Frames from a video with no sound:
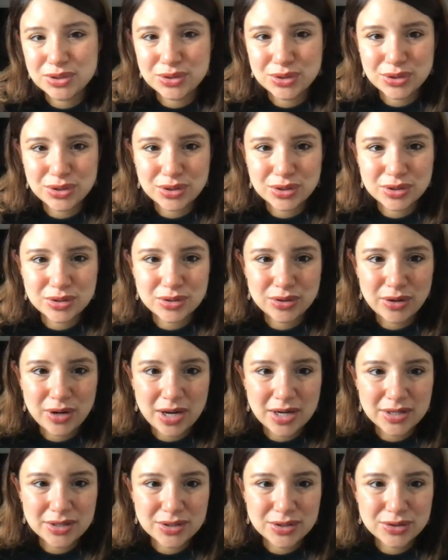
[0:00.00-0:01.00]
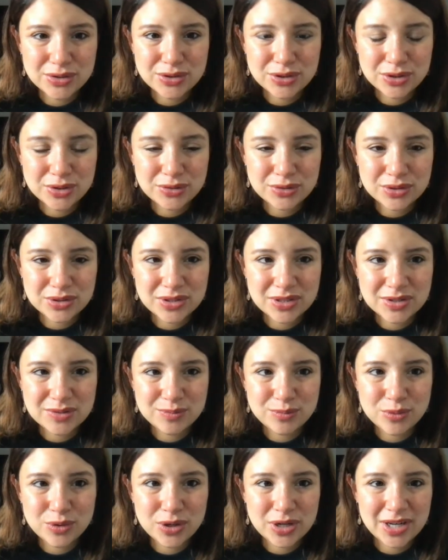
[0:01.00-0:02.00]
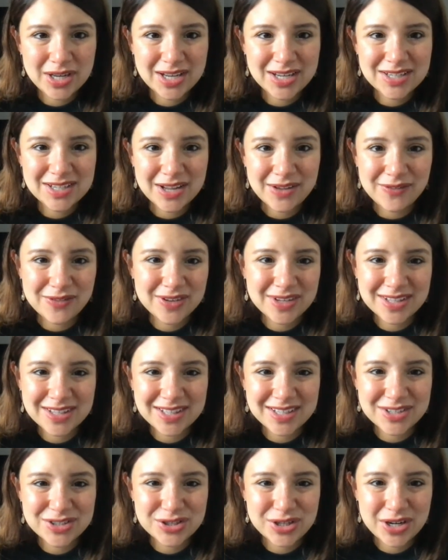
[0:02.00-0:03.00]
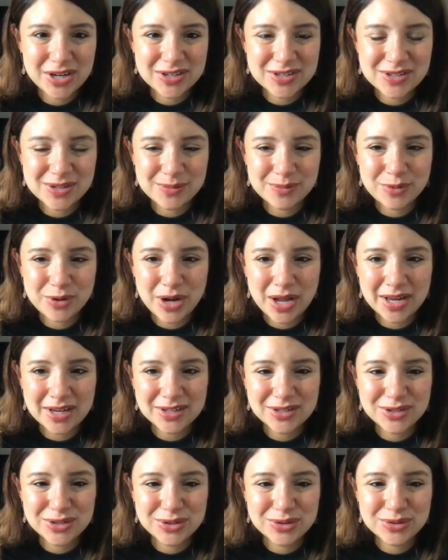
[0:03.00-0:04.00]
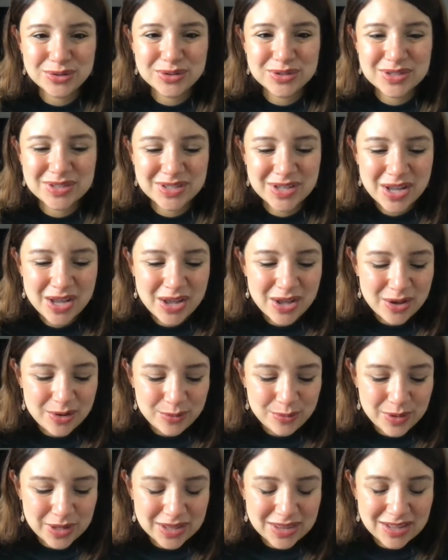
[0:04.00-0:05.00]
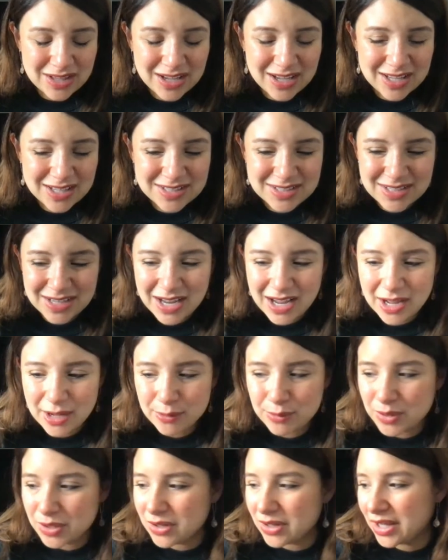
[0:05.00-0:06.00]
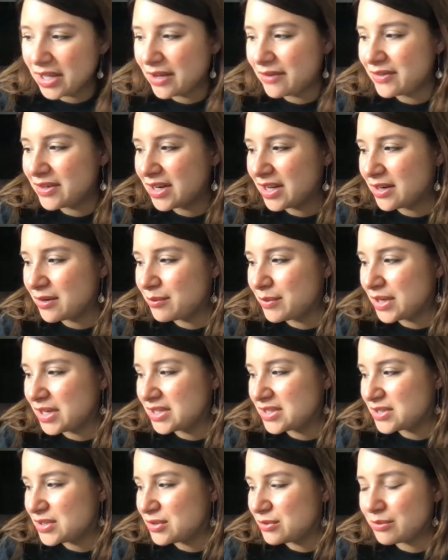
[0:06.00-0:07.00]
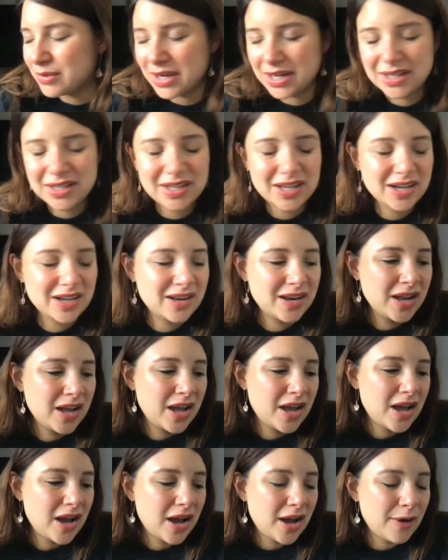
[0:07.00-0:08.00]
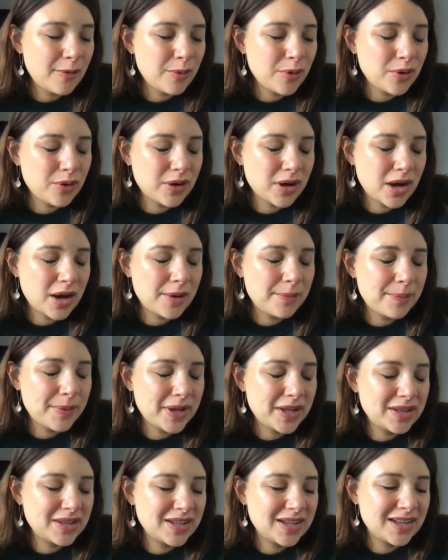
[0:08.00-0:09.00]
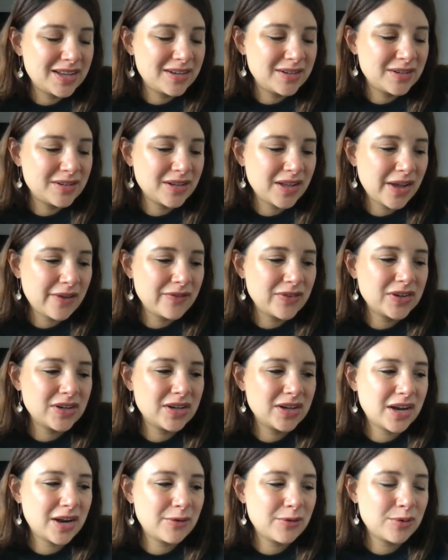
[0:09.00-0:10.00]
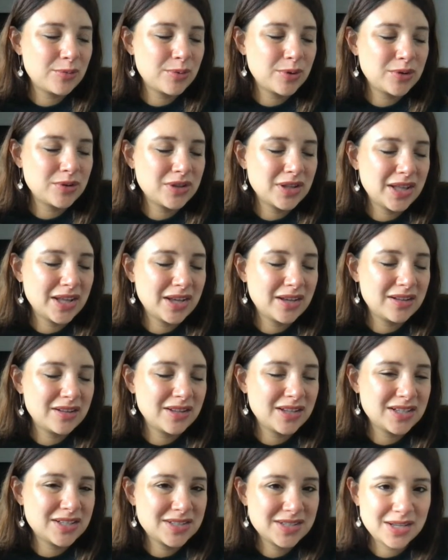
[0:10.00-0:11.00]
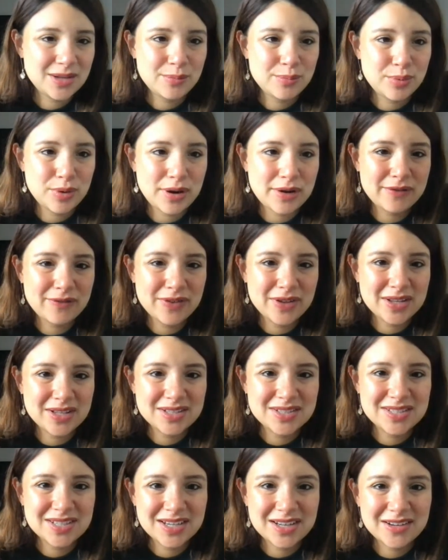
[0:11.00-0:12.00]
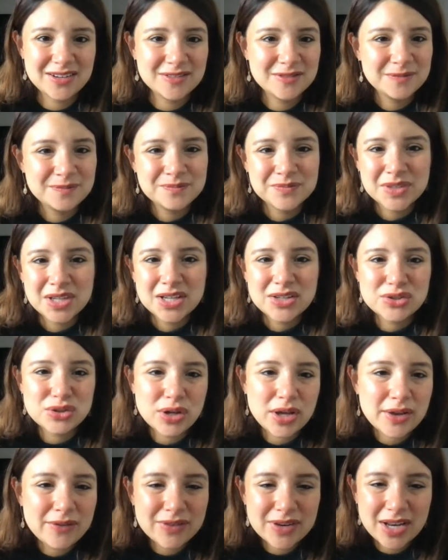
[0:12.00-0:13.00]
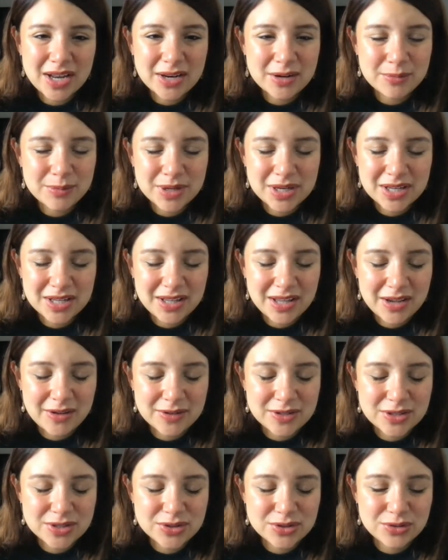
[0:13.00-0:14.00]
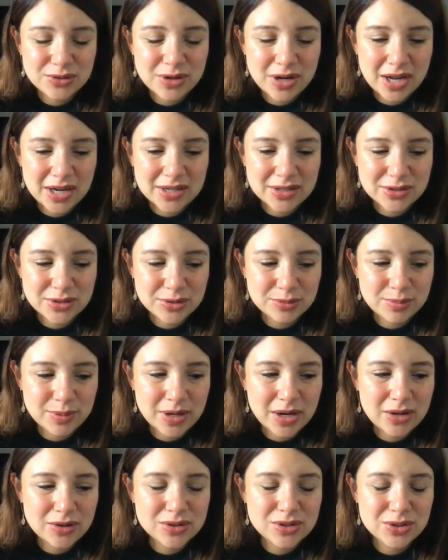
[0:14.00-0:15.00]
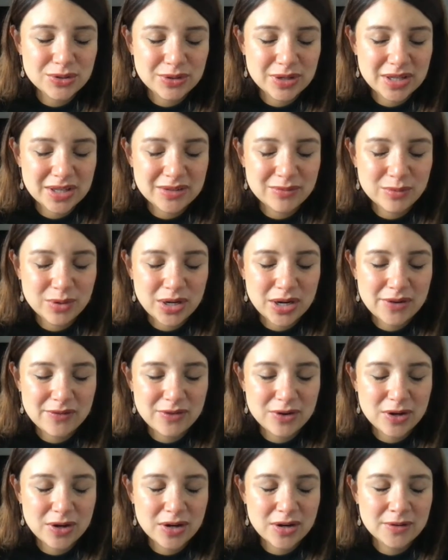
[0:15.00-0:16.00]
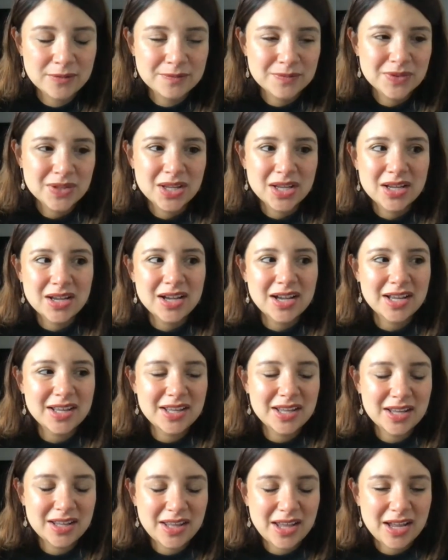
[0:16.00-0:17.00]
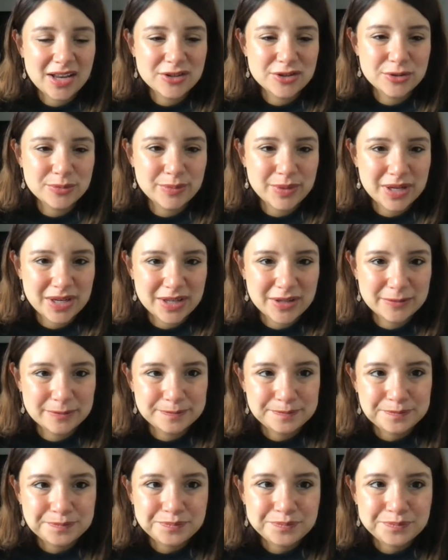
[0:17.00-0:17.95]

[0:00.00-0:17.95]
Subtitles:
do your gratitude journal this morning, definitely share some gratitudes with us. I will. I haven't had a minute to do mine yet. I woke up and then Kevin and I were both like, let's eat breakfast. And so I haven't had a minute yet to do gratitude, but I'll do it whenever I catch a minute.